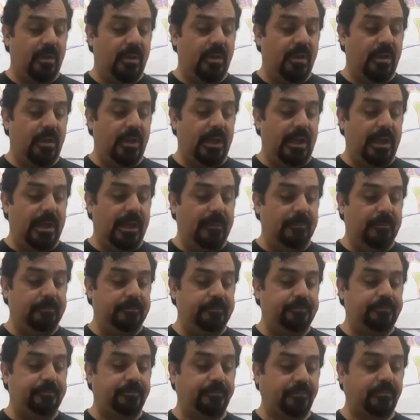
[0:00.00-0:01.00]

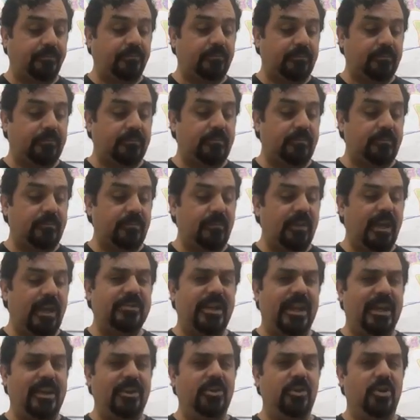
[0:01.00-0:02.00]
I'll
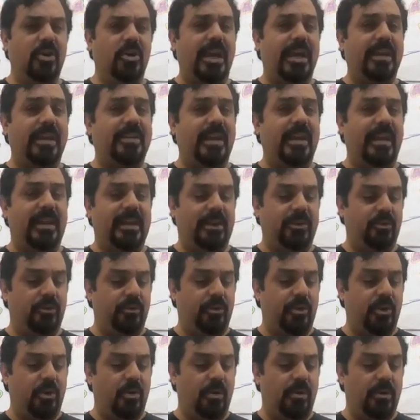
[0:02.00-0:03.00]
take a look at that. I don't
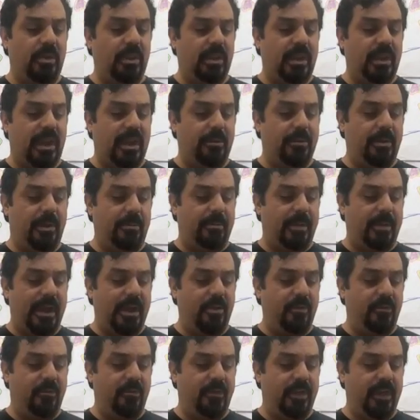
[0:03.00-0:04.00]
know a lot about
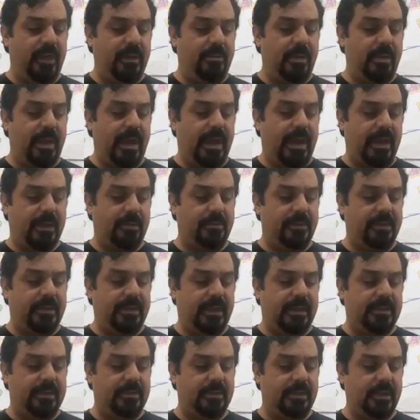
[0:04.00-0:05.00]
biofeedback, but
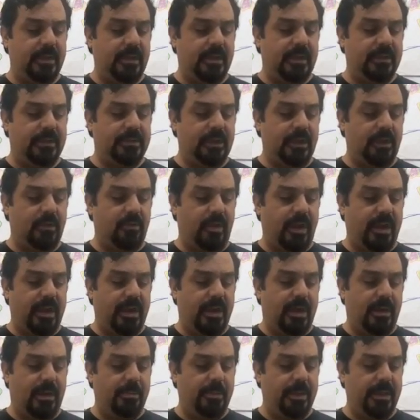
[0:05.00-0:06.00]
that's a great
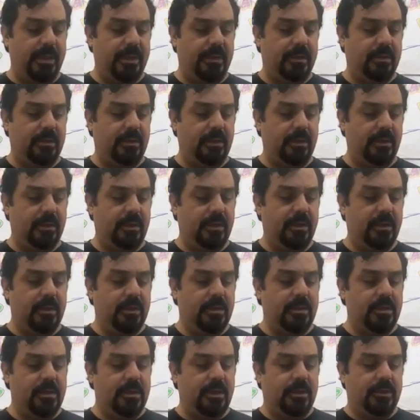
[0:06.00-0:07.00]
comment.
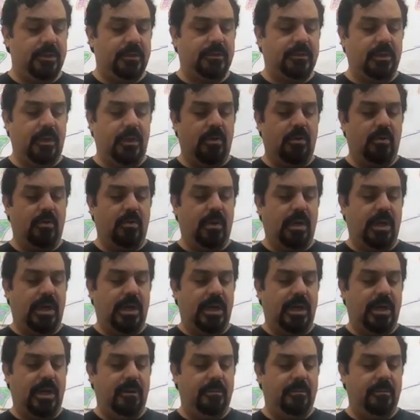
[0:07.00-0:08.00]
So
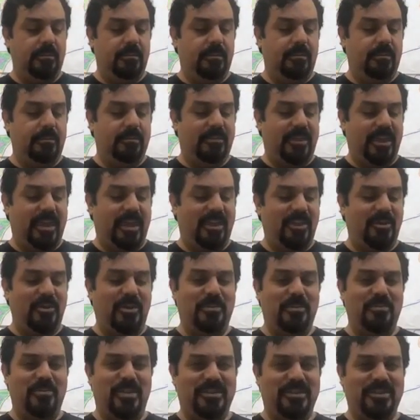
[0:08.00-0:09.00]
thank you,
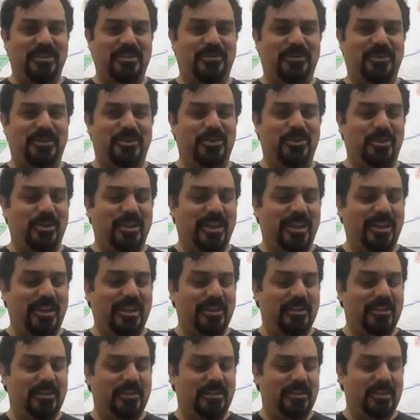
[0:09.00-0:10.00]
Aunt Betsy, for joining
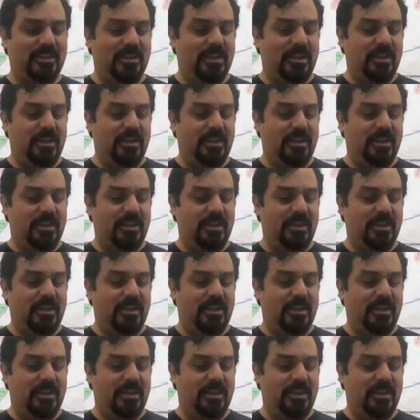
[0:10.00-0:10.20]
us.